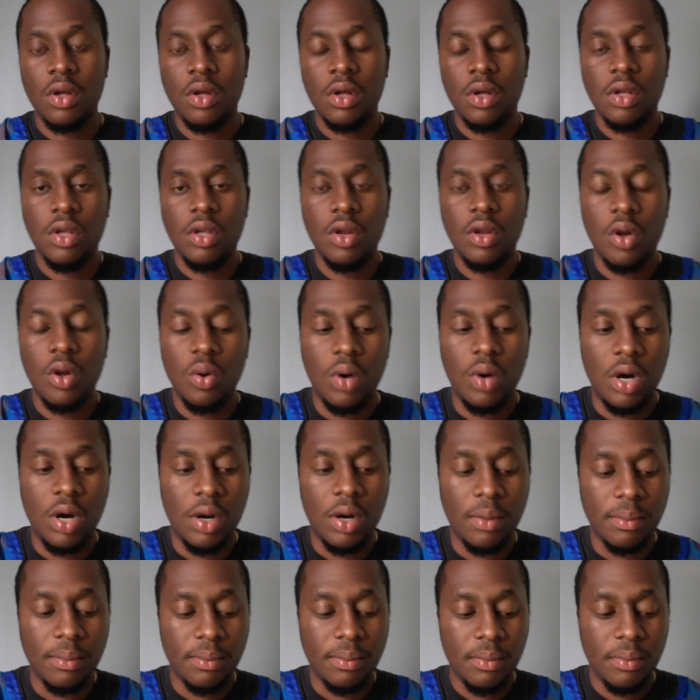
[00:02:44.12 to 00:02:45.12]
you
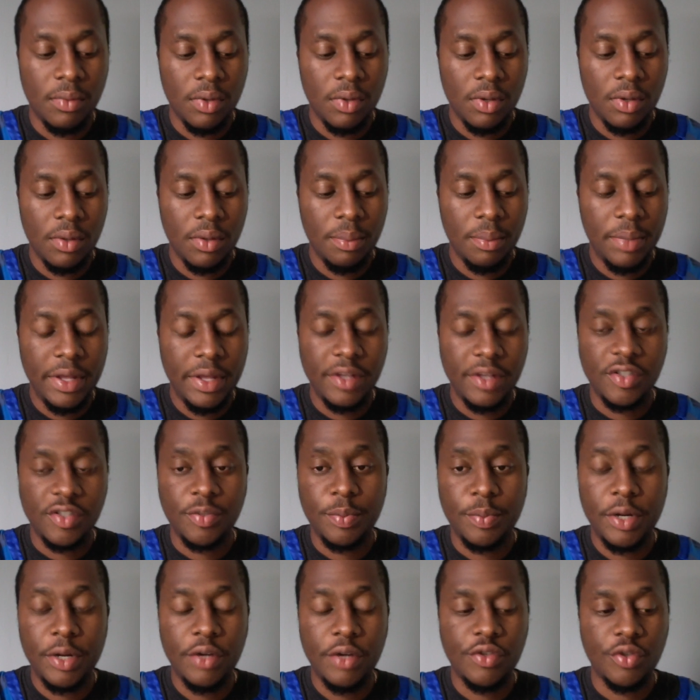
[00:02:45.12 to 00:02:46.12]
know, being
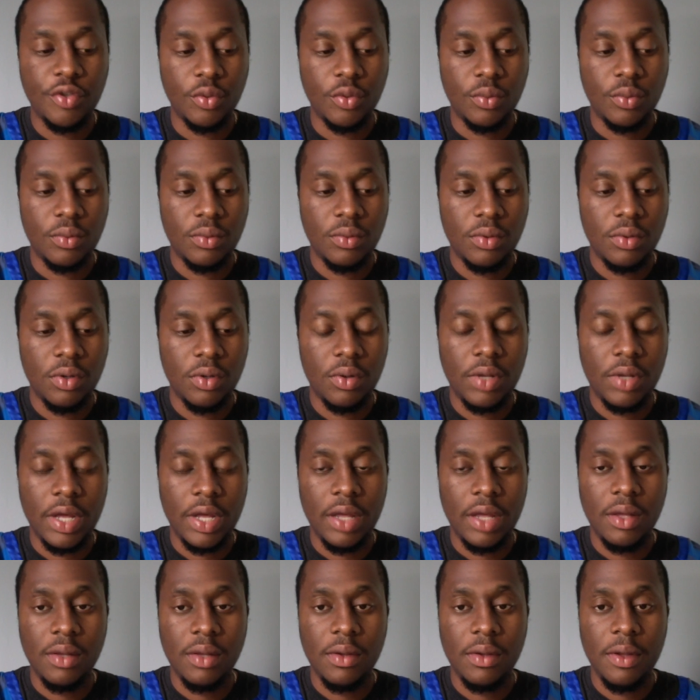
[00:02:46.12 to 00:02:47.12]
spiritual,
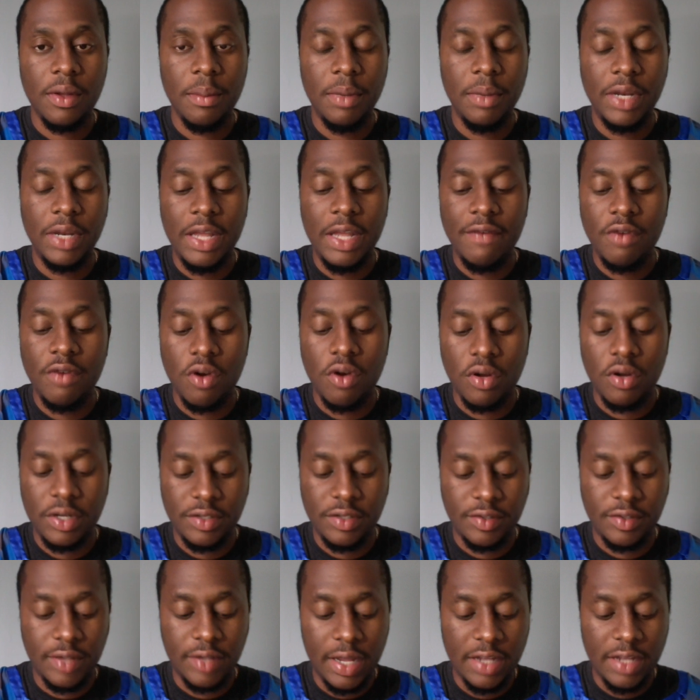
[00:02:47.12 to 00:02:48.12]
okay, and believing on
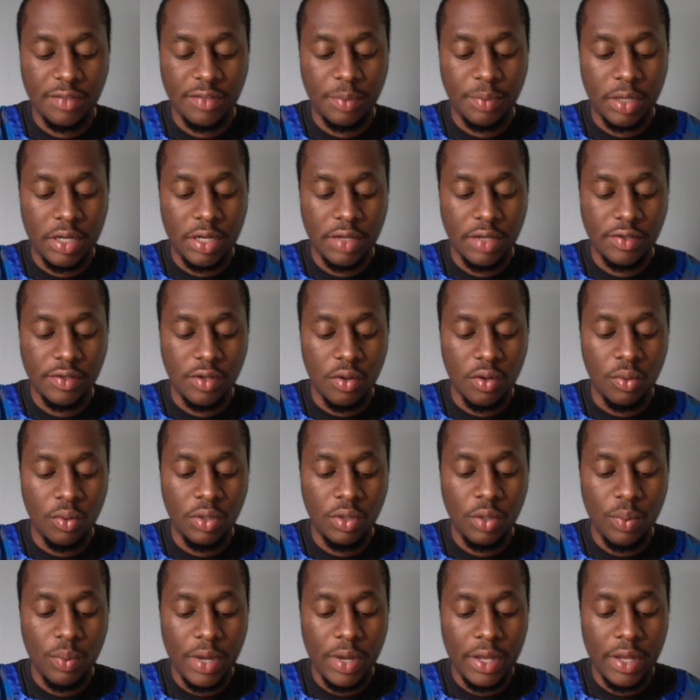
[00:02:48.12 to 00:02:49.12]
these things, because the
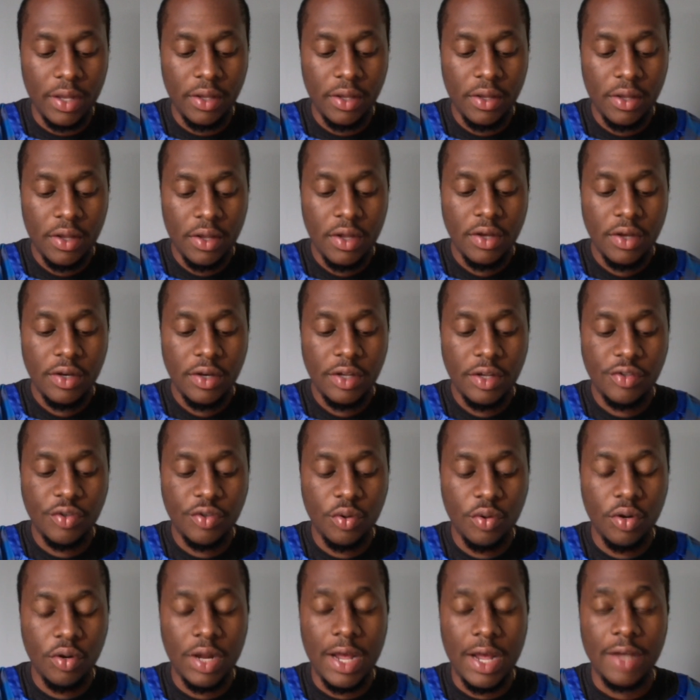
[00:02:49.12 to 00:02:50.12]
only way that
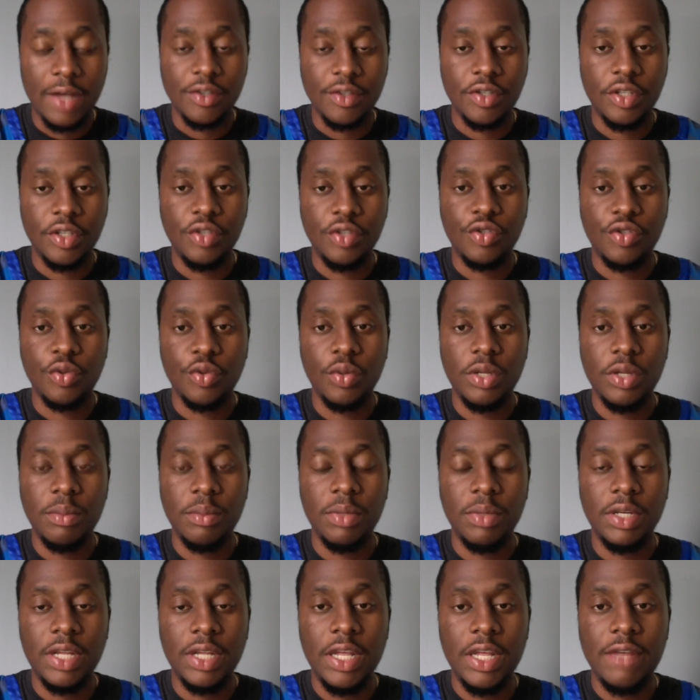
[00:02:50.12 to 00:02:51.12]
you're going to actually truly
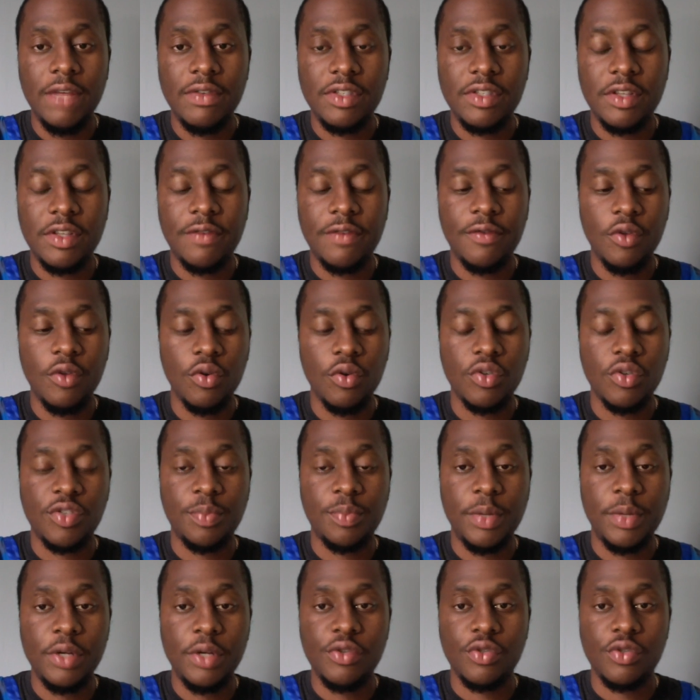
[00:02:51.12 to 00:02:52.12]
believe is if you're
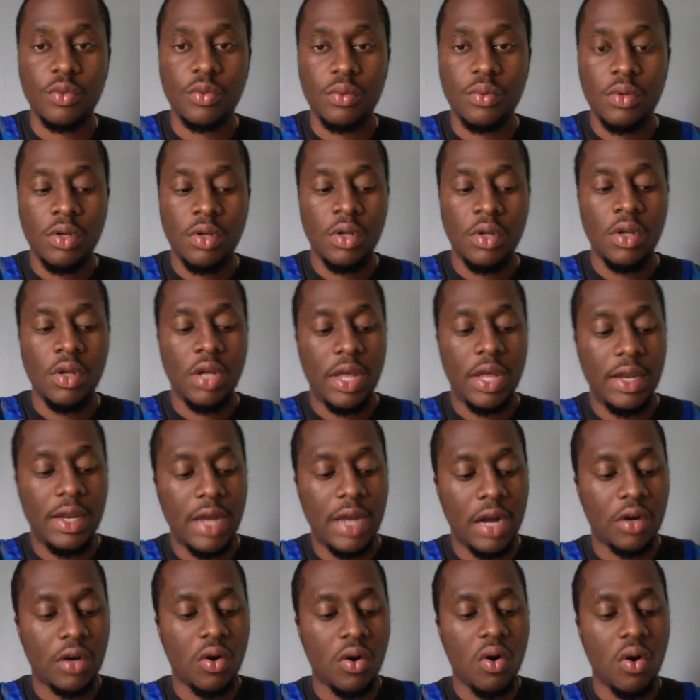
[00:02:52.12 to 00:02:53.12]
spiritual and
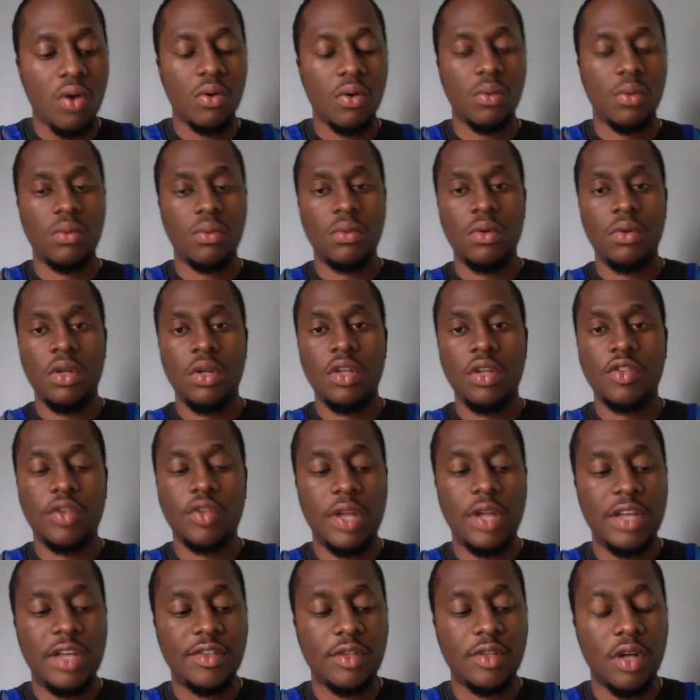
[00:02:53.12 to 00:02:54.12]
not carnal. So
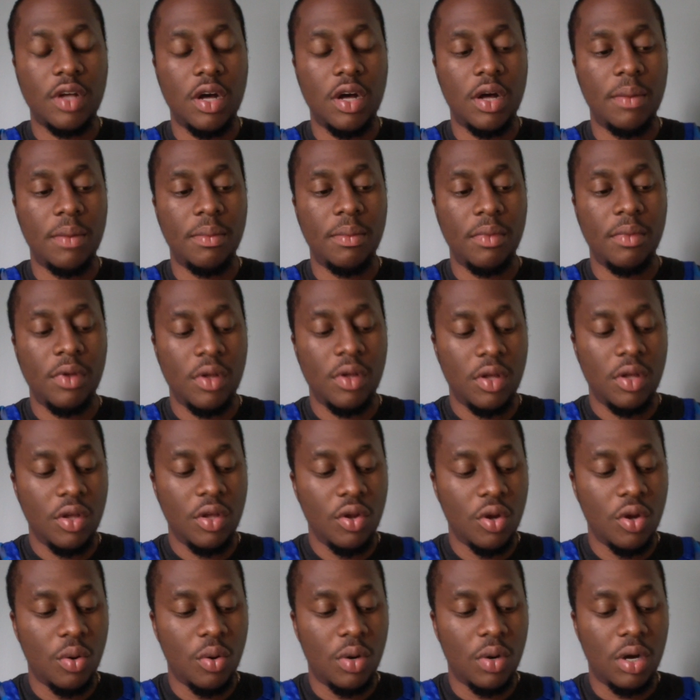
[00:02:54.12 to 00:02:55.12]
that's
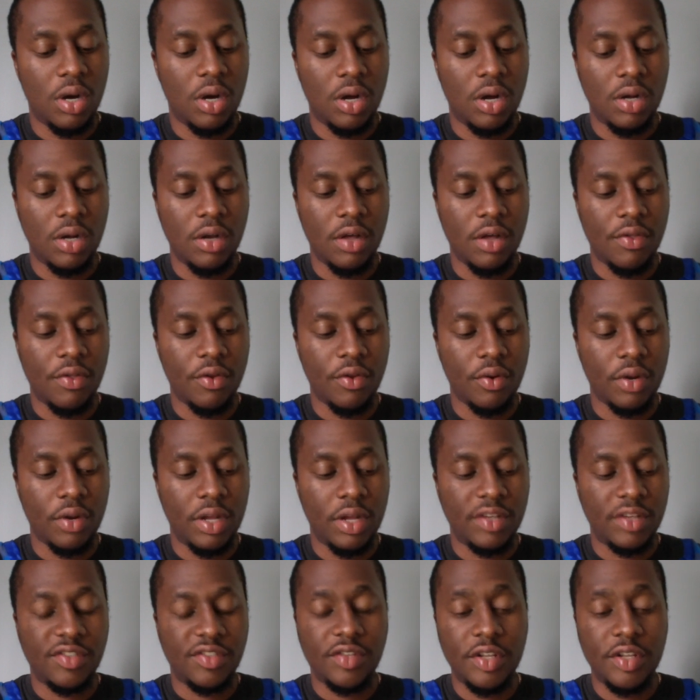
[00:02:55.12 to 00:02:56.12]
another
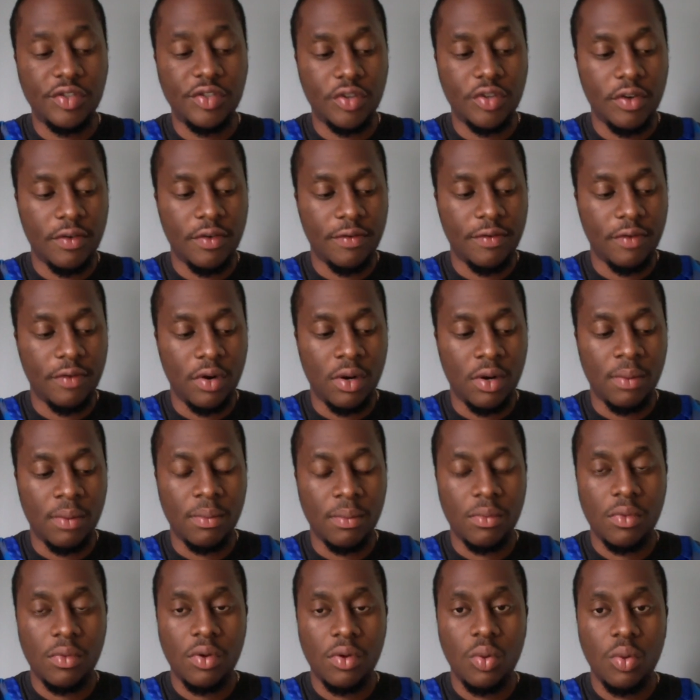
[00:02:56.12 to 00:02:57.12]
extension of
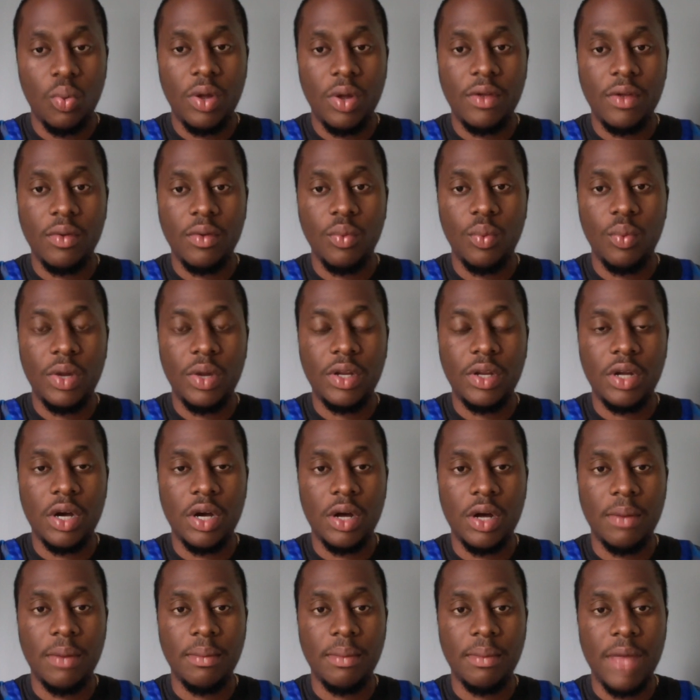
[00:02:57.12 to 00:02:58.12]
what
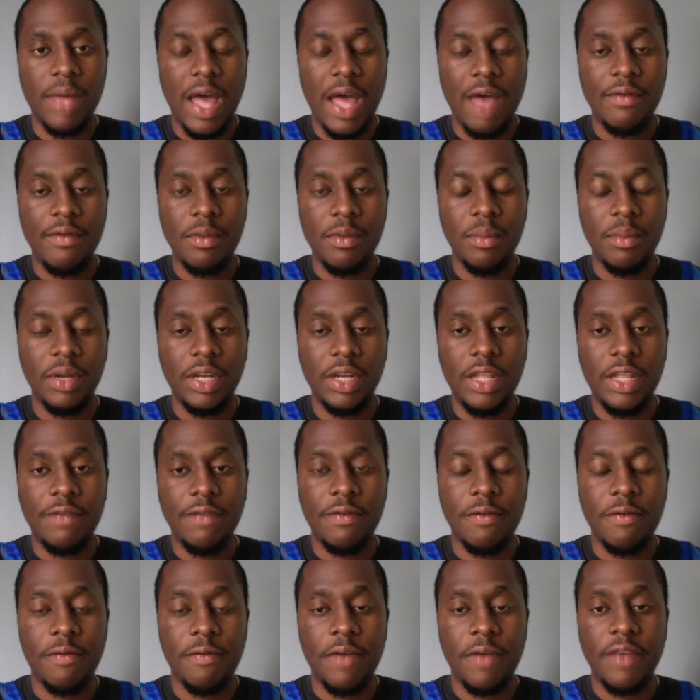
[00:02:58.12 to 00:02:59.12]
having belief
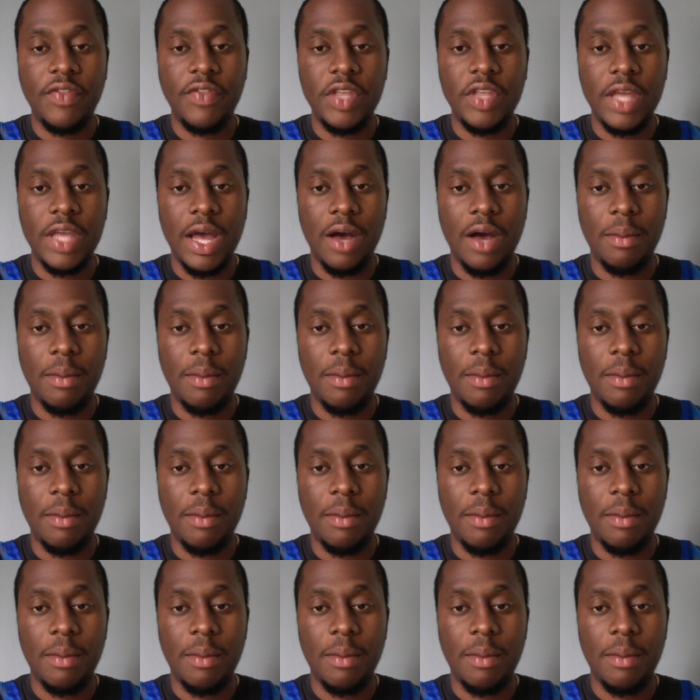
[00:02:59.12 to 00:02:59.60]
and faith in Yahweh